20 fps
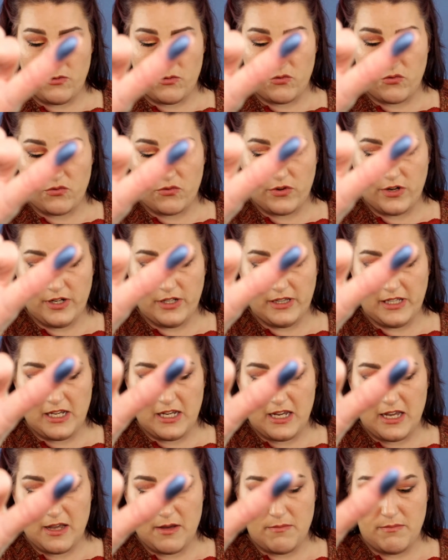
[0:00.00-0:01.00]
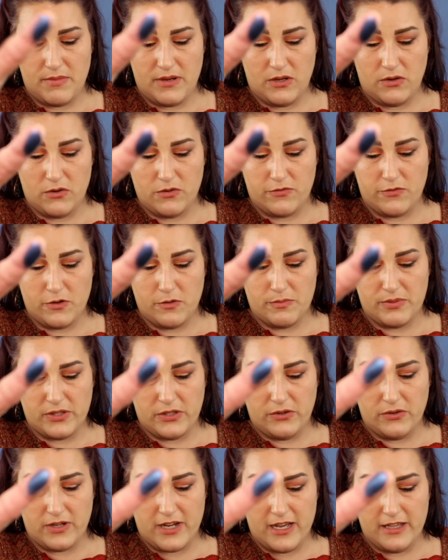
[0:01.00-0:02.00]
really beautiful
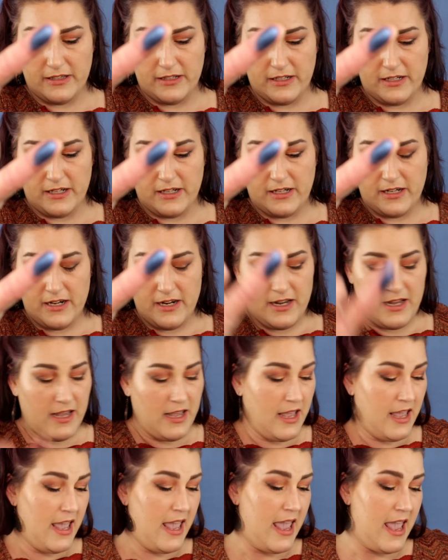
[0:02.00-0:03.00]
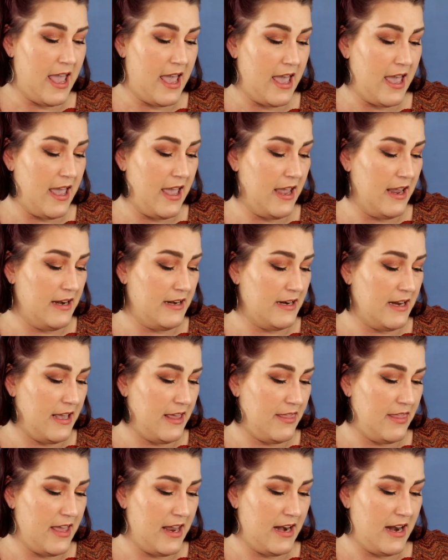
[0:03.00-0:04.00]
blue color. And
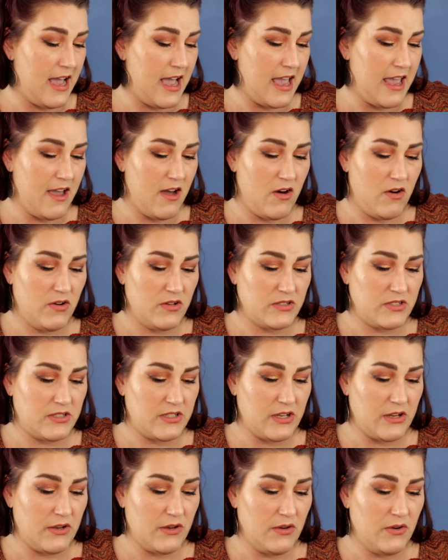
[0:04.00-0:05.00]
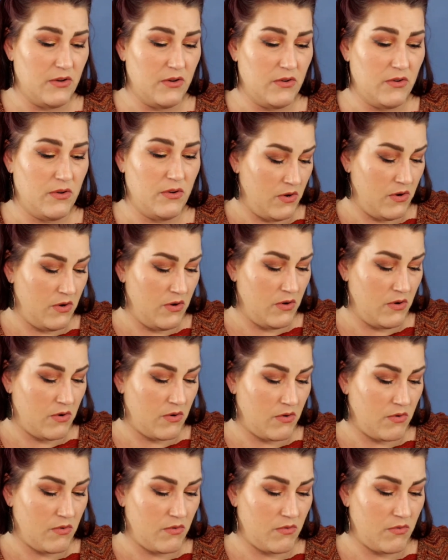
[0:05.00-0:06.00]
then I also
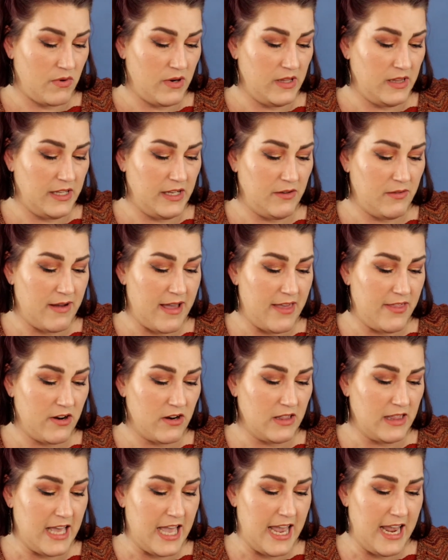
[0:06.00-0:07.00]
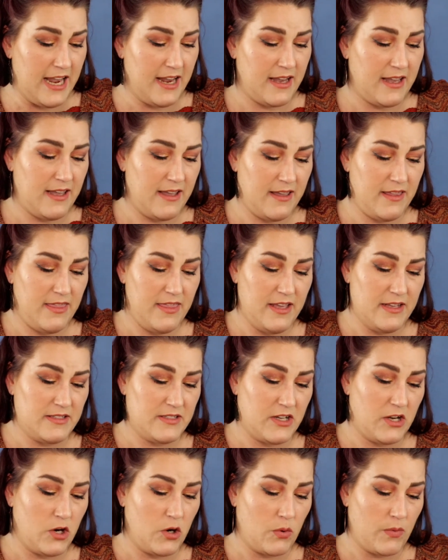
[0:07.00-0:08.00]
really rather like
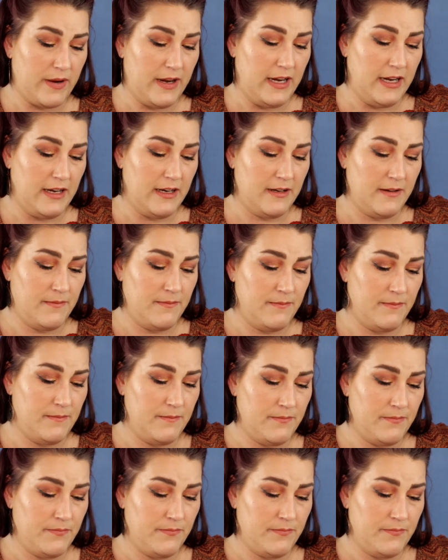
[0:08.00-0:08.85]
this green